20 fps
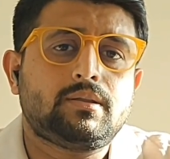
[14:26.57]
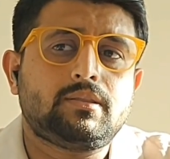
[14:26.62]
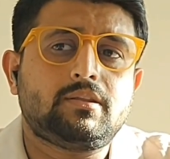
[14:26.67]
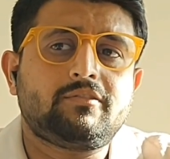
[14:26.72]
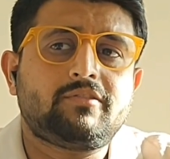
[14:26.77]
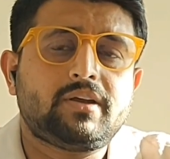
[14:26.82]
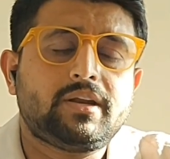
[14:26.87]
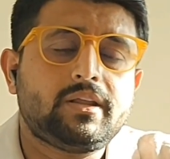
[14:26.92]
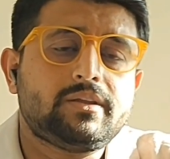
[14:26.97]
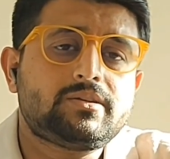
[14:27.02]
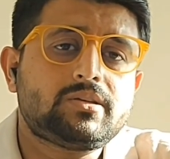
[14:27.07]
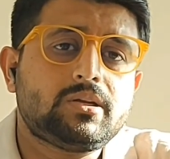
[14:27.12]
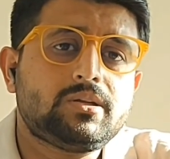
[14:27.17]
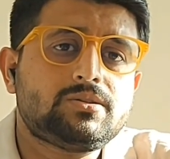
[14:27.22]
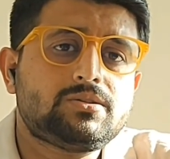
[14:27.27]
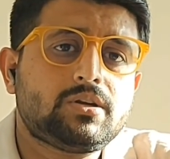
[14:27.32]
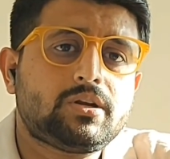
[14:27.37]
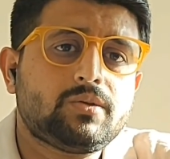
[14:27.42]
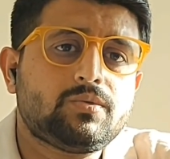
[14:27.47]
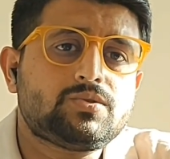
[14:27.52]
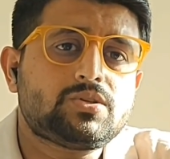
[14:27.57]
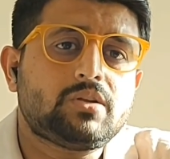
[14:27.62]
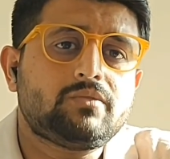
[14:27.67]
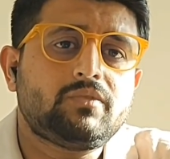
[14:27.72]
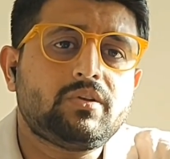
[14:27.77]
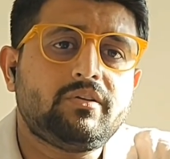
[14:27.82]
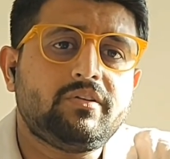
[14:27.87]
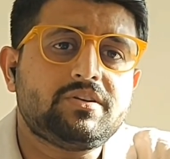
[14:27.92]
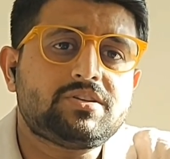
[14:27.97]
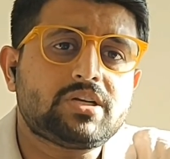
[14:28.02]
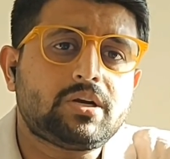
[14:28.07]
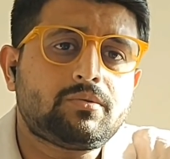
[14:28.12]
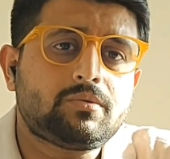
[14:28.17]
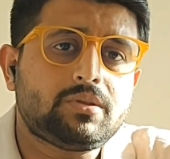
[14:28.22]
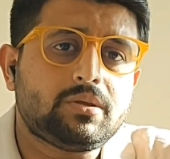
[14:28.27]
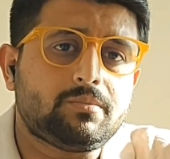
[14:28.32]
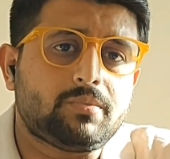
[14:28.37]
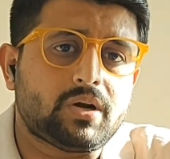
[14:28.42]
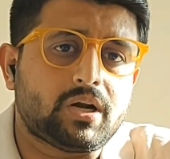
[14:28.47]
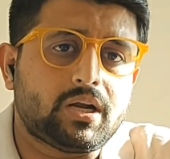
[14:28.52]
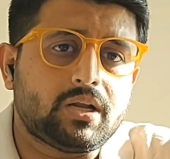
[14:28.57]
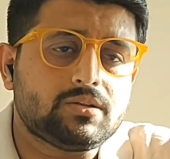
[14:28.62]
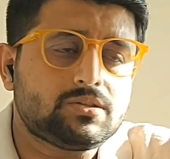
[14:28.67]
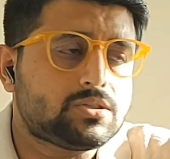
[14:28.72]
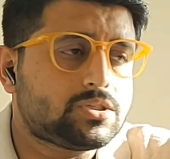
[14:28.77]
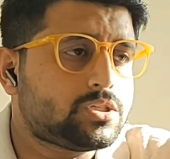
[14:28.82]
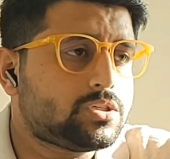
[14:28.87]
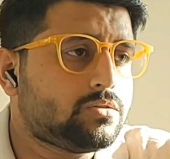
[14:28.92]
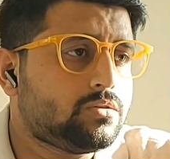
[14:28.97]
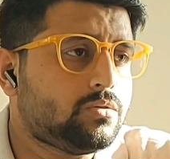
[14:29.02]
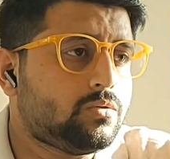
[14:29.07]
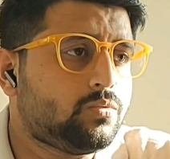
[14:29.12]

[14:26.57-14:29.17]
The financial institution will reach out to the branch.